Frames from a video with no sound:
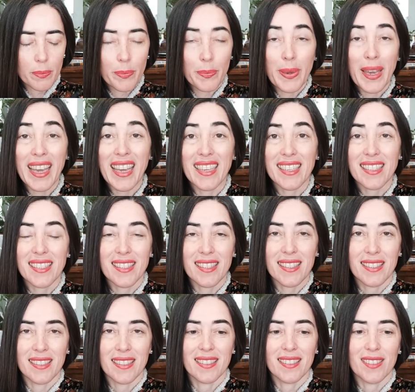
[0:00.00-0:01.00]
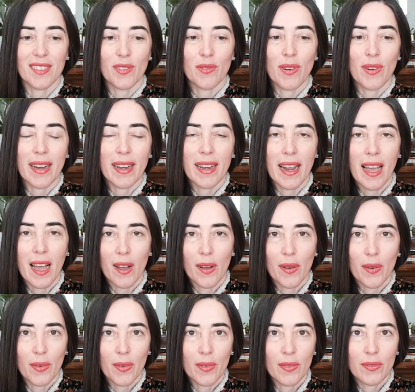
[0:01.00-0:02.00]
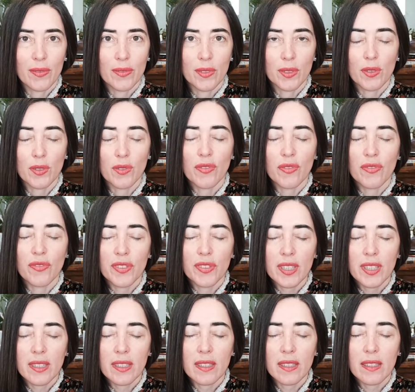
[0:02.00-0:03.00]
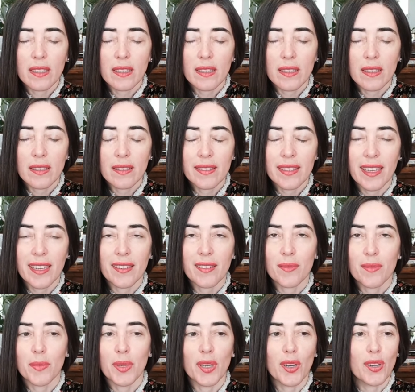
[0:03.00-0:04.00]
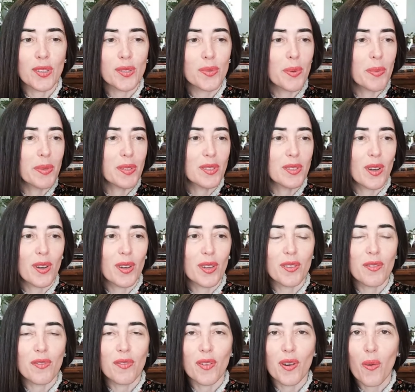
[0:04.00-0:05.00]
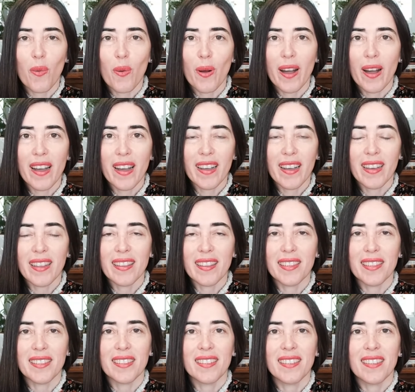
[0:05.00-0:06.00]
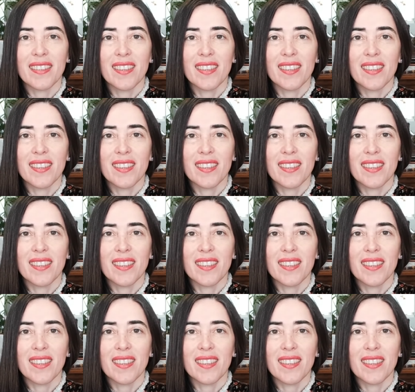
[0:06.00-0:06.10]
pace right now? Do you feel that because we've been talking for a while and